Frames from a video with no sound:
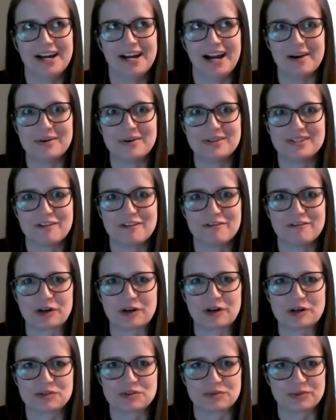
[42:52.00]
I would say
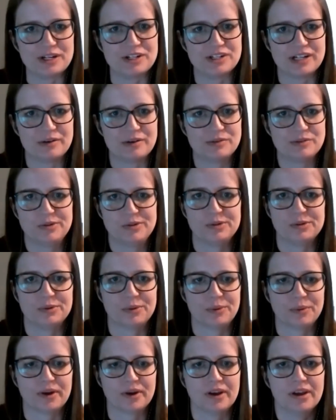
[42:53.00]
first reach out
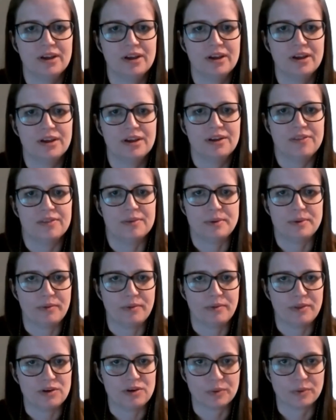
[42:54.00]
to the
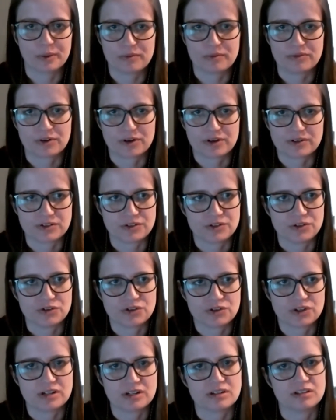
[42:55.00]
people that you work with your
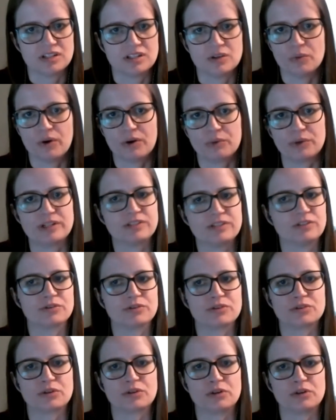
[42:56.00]
institution to see what
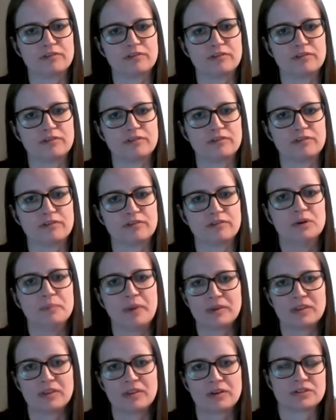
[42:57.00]
resources are available.
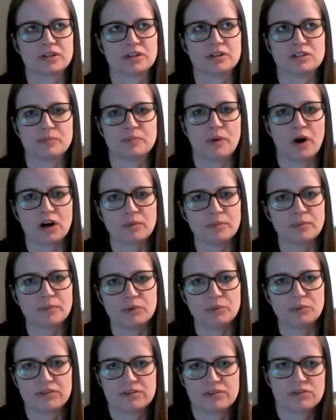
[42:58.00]
Maybe there's a
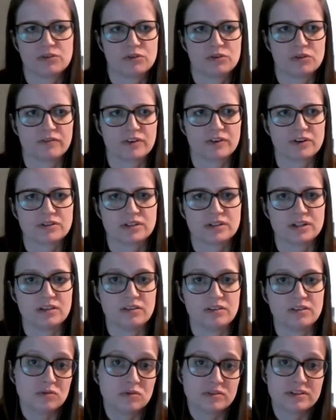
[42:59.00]
department within your
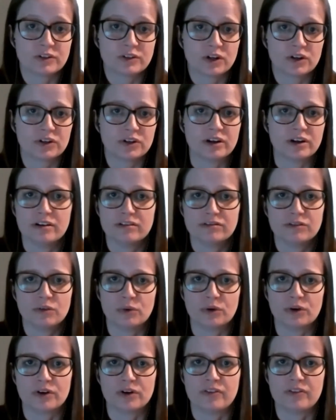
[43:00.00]
university that you've never heard of,
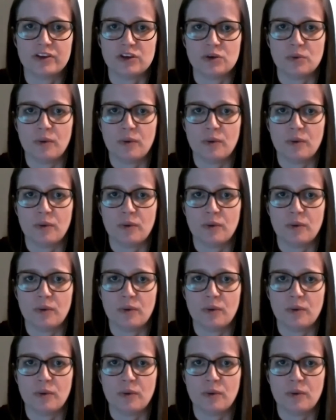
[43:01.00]
or that you